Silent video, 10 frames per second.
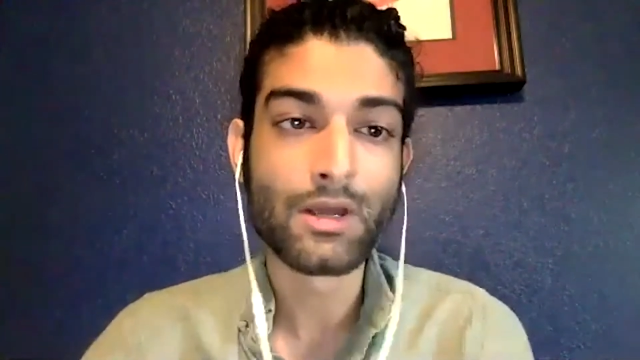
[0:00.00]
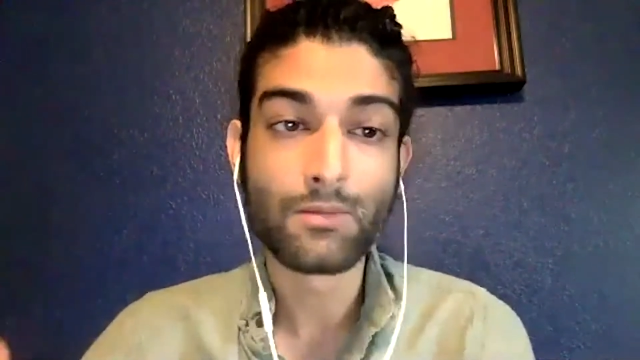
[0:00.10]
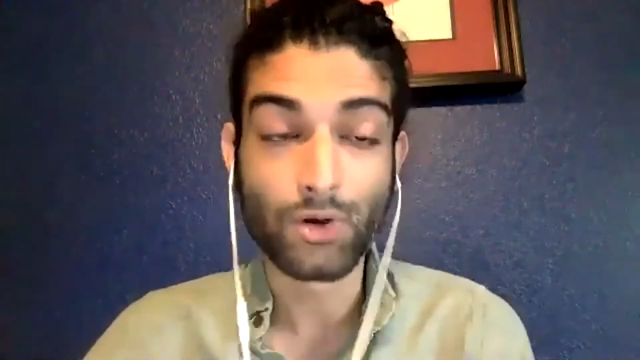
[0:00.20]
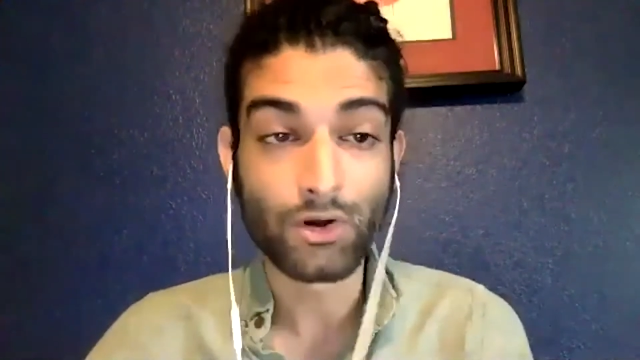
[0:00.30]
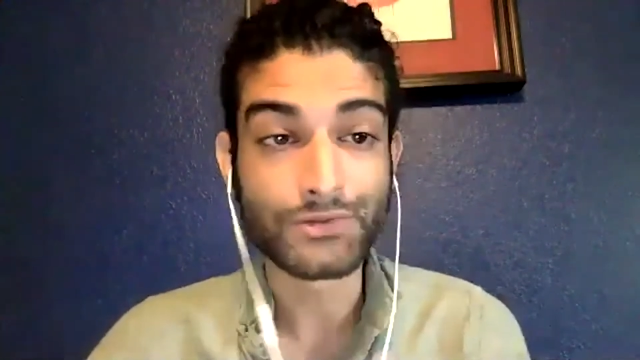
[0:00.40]

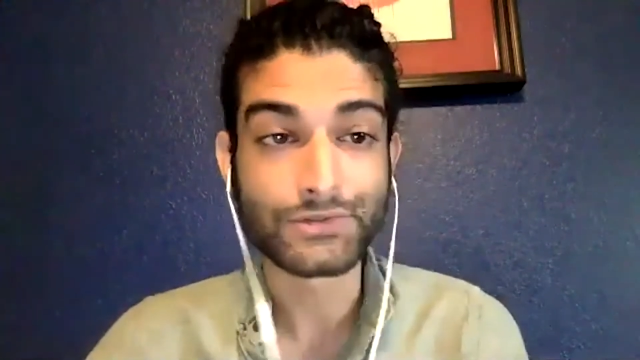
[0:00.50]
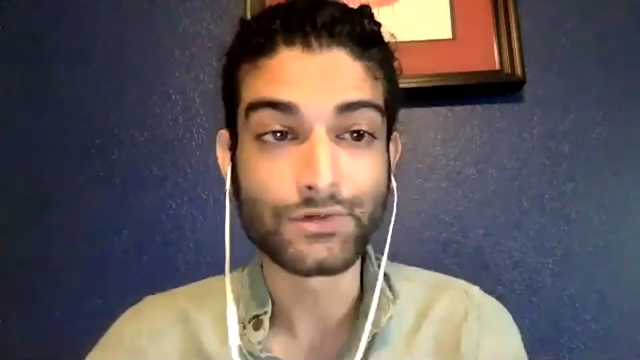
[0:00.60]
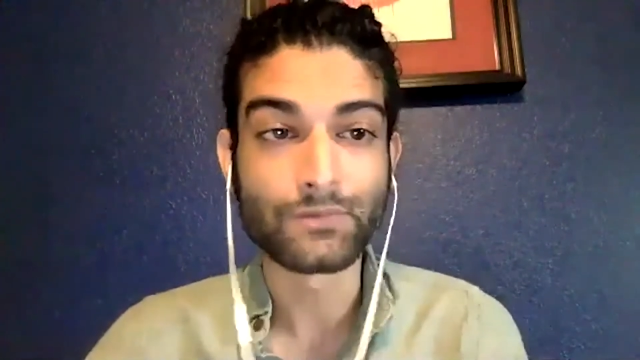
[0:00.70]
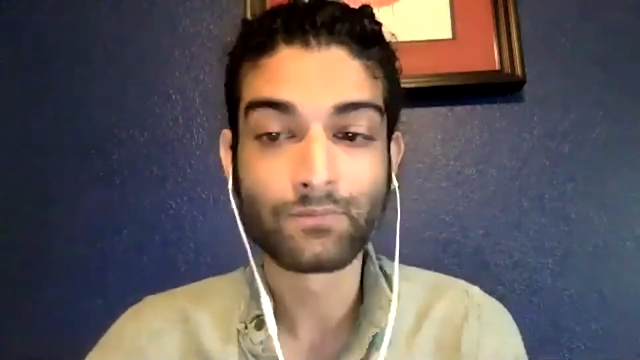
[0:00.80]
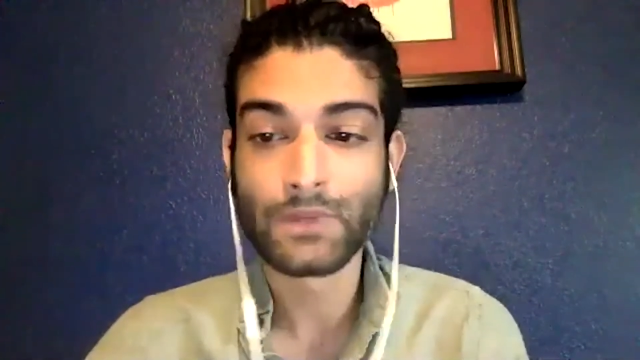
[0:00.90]
But
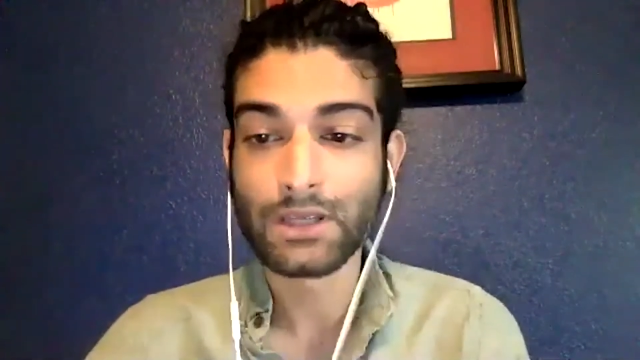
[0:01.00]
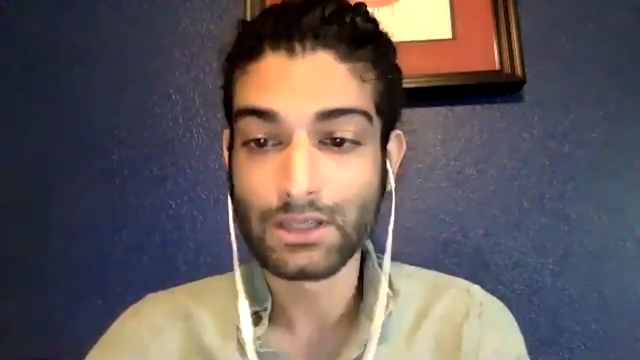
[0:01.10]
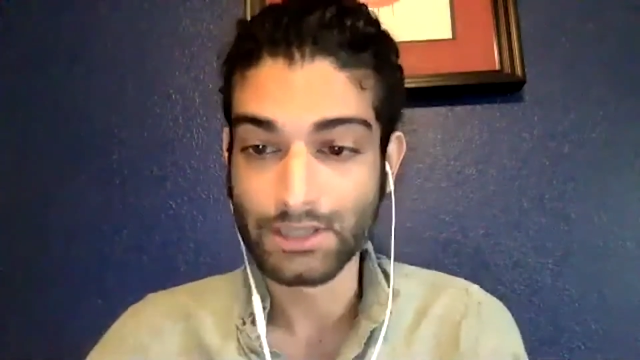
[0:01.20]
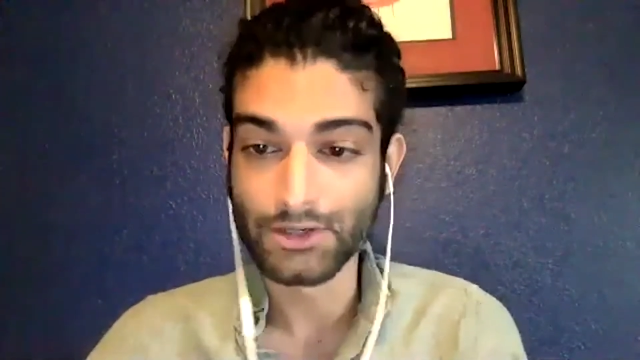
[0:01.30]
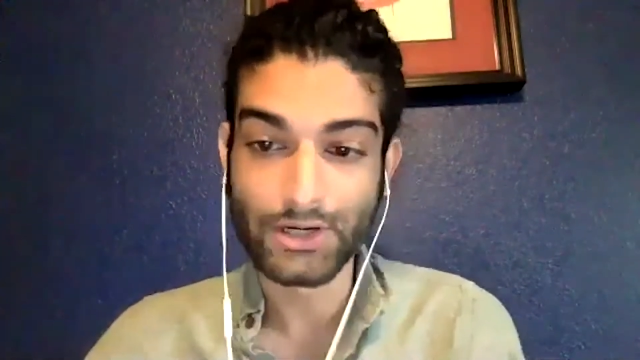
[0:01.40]
also,
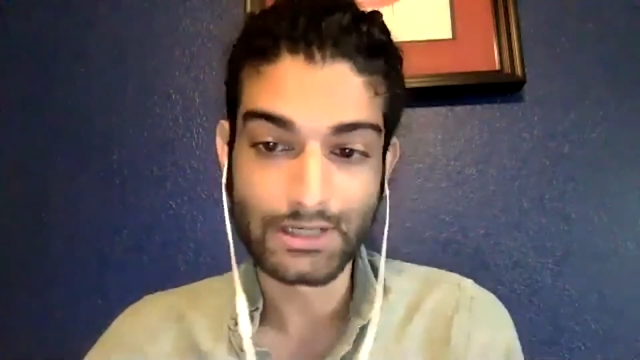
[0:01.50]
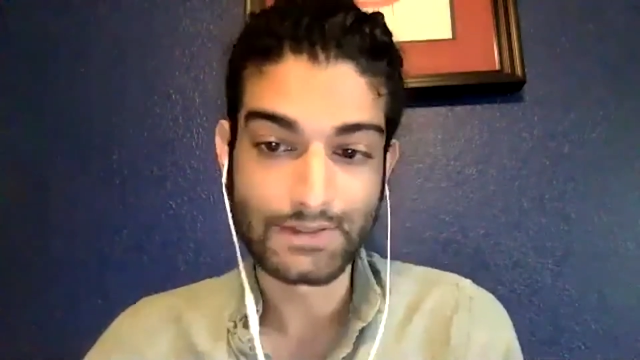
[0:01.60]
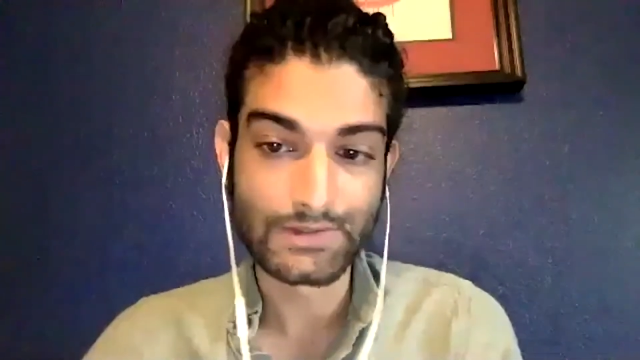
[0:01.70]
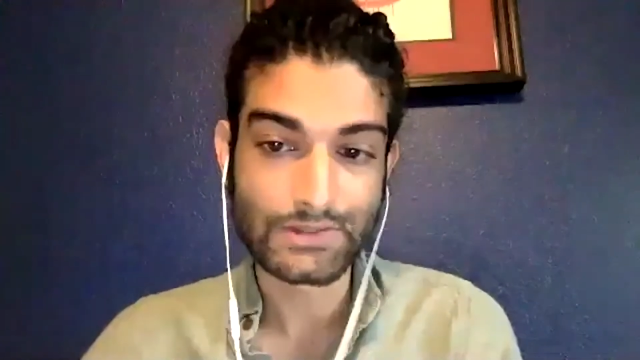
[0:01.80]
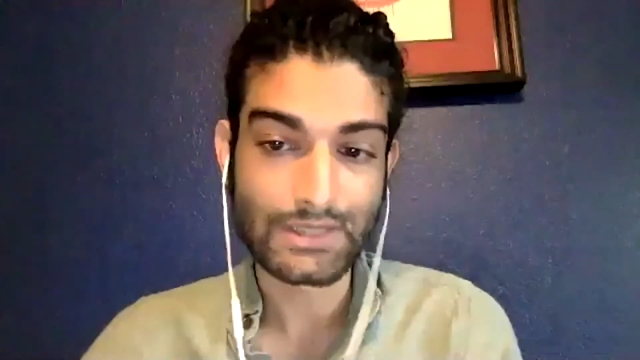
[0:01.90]
here
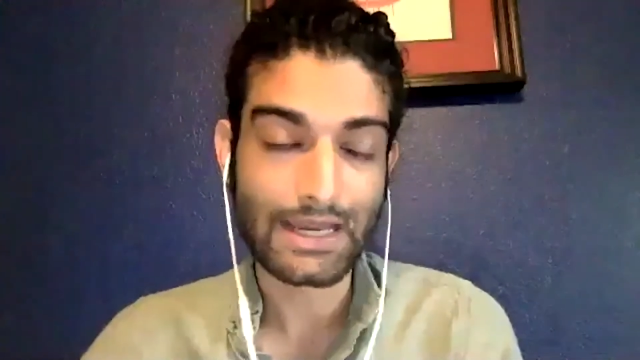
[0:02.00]
is